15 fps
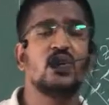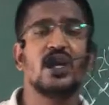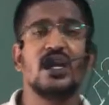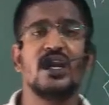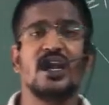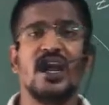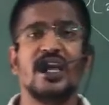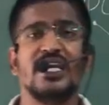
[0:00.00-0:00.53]

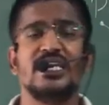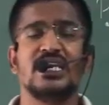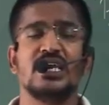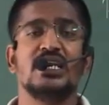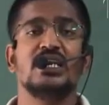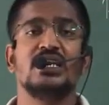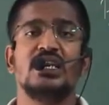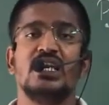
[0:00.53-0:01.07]
can write
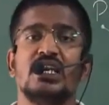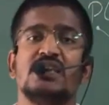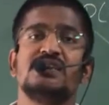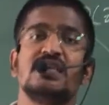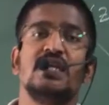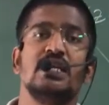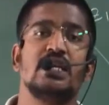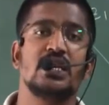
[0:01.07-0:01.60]
the
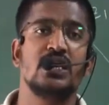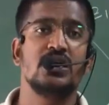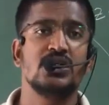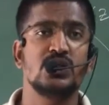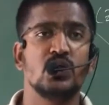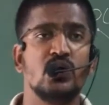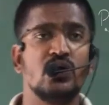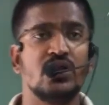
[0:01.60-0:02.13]
result.
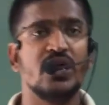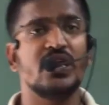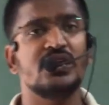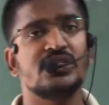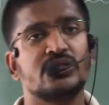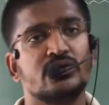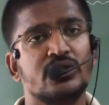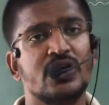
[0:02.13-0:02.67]
So
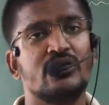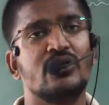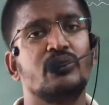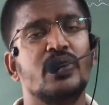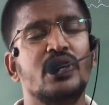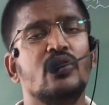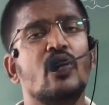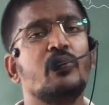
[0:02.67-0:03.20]
there will
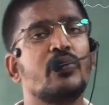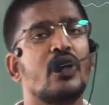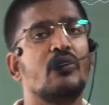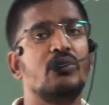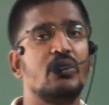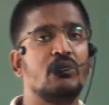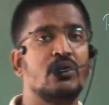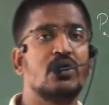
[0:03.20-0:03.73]
be no
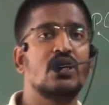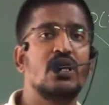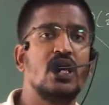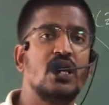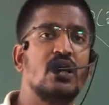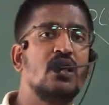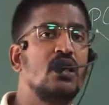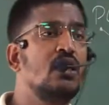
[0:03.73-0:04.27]
problem.
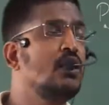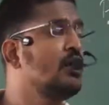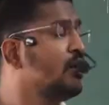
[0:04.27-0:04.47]
Clear?